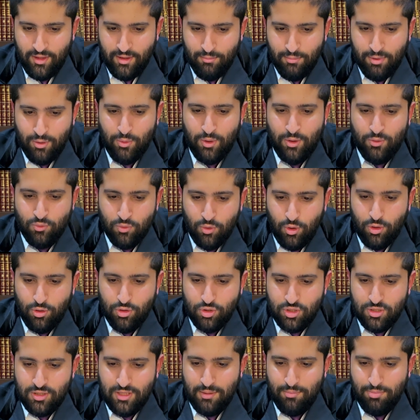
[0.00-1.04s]
But what role
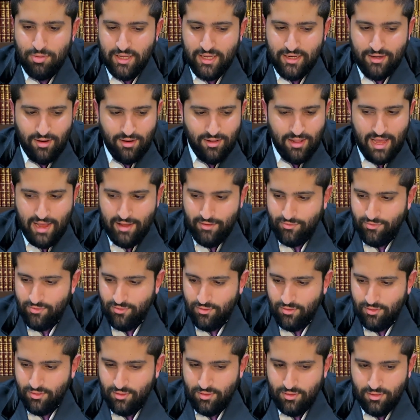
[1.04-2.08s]
should they play in our life?
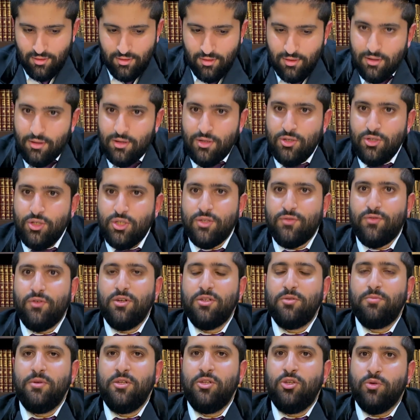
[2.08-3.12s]
Just
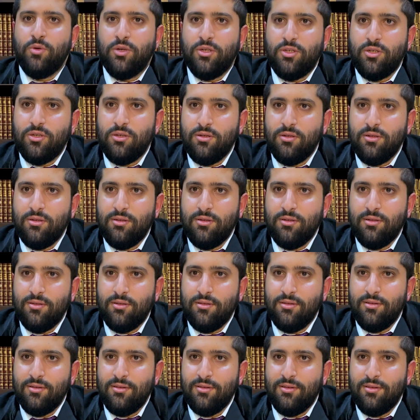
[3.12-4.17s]
first be Jewish
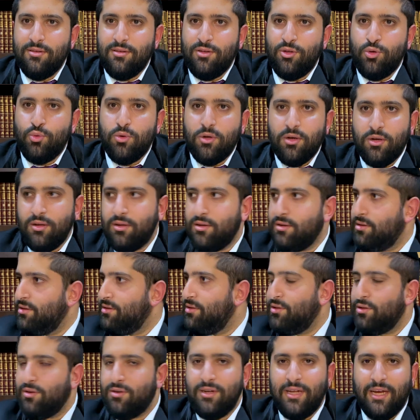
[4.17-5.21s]
you want to
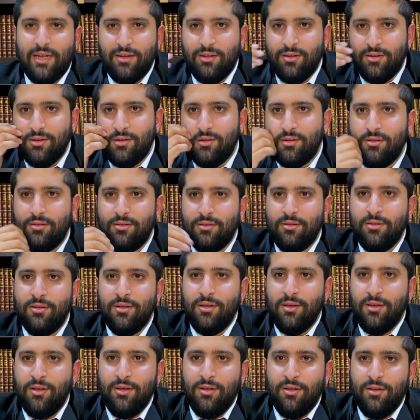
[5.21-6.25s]
learn how to
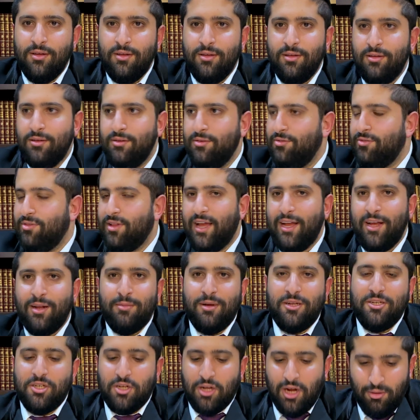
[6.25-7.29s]
fly on
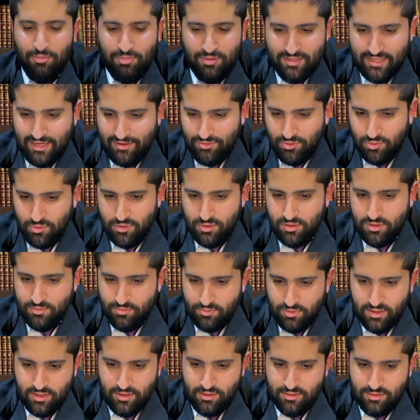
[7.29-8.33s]
magic carpets afterwards,
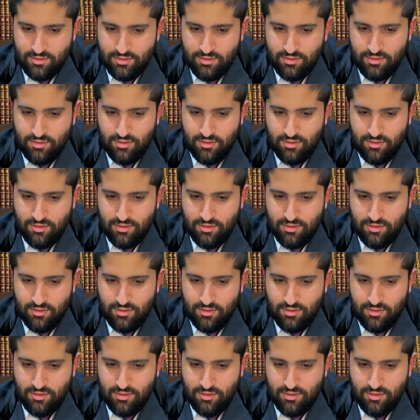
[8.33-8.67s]
please.